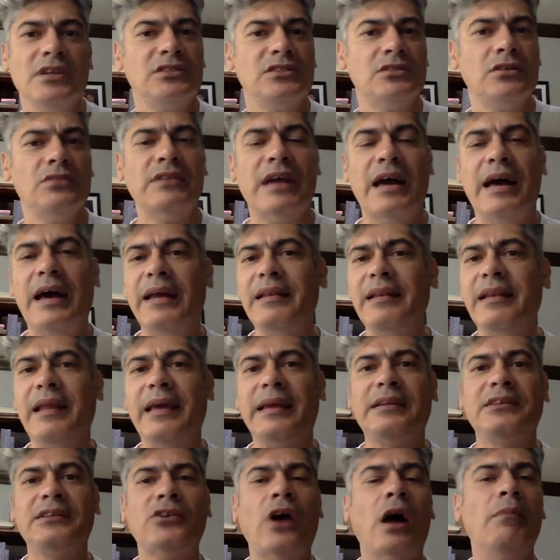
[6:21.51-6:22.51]
So
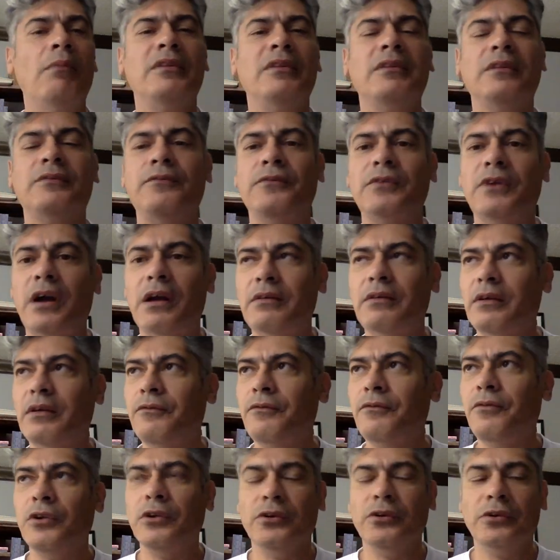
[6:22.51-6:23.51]
unlike common
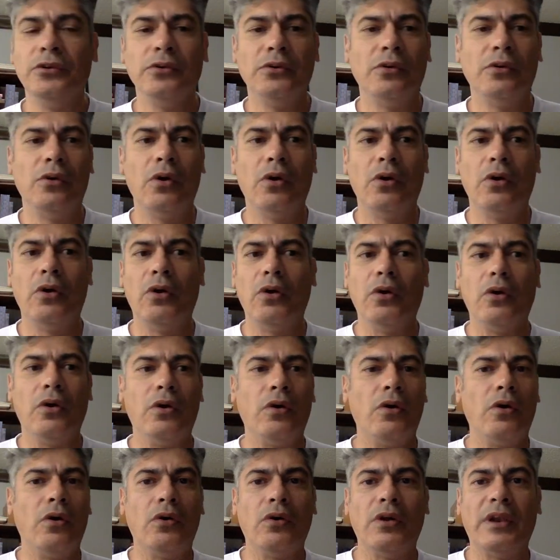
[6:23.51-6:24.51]
flu
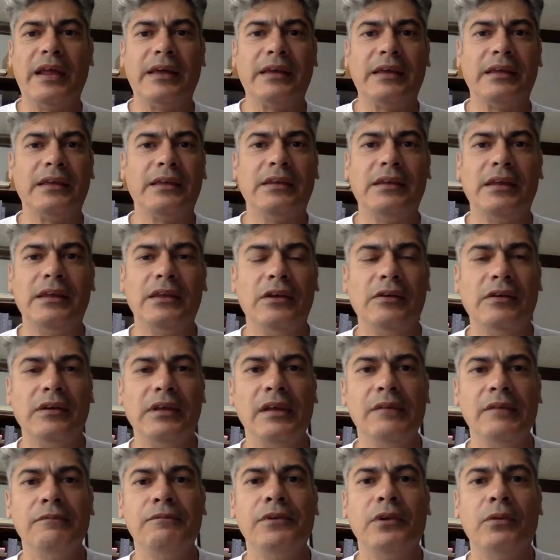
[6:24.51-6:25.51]
or like, you know,
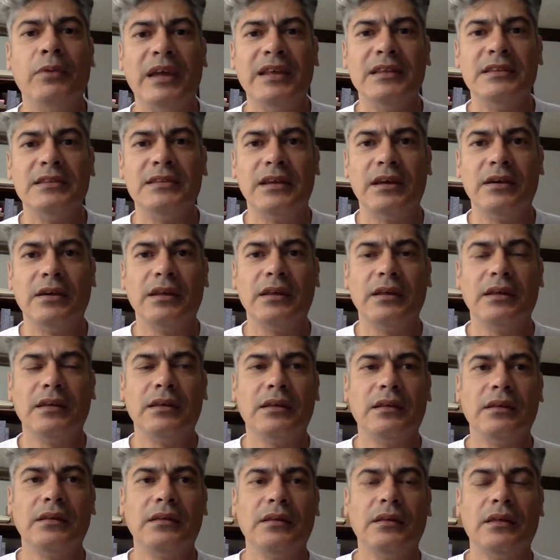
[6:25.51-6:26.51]
influenza,
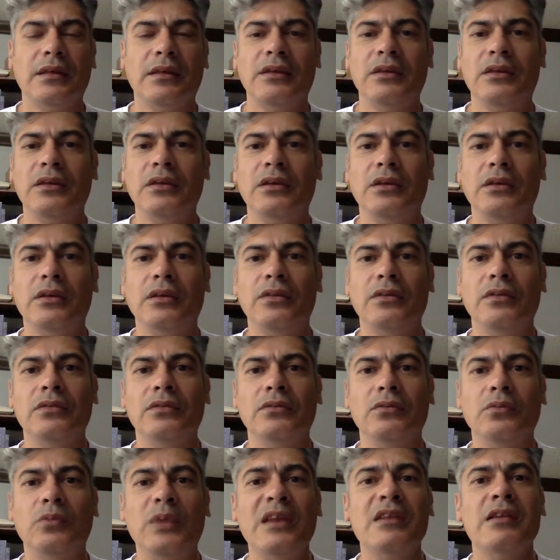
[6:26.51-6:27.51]
we
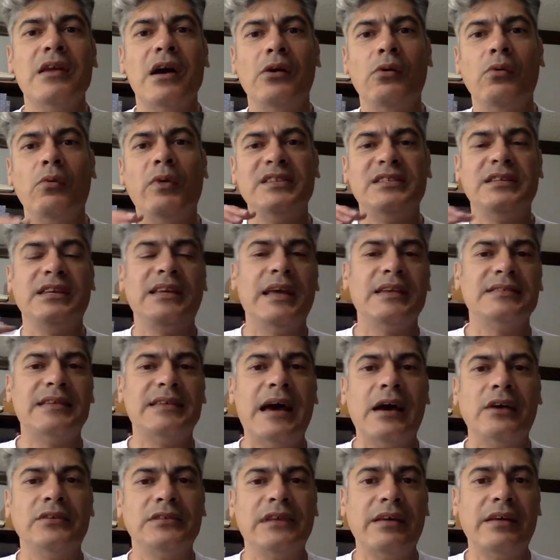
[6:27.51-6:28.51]
know once it gets
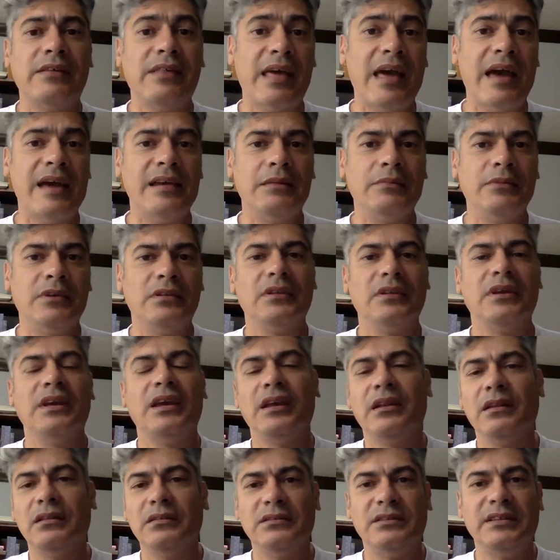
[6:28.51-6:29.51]
out of the animal,
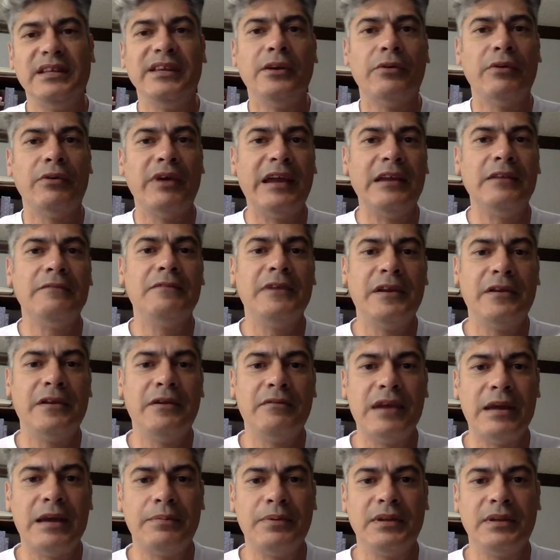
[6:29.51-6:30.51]
it'll degrade very
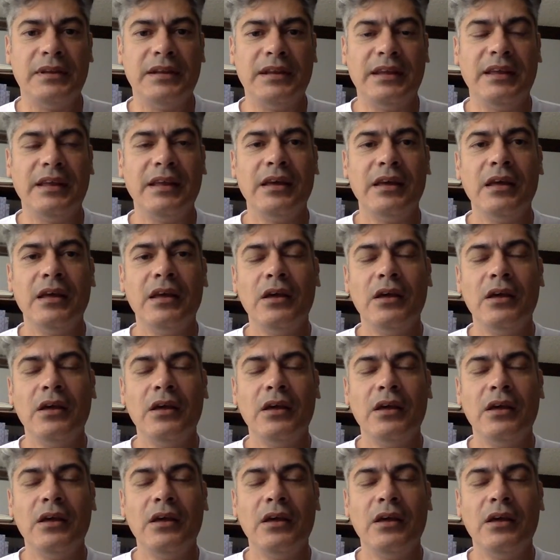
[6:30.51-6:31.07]
rapidly.